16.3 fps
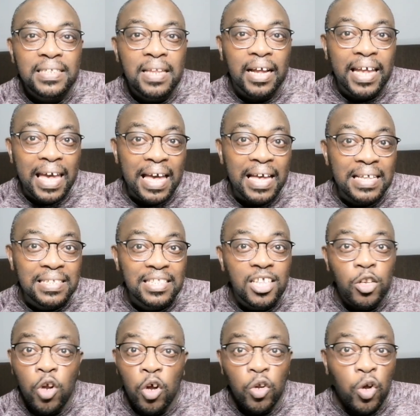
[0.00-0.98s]
but the
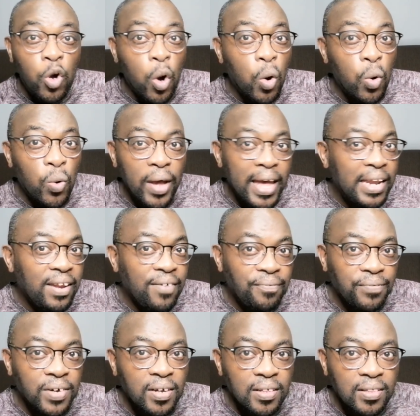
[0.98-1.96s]
case did not go
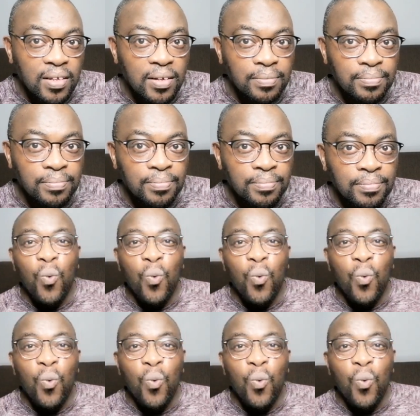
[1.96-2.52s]
any further.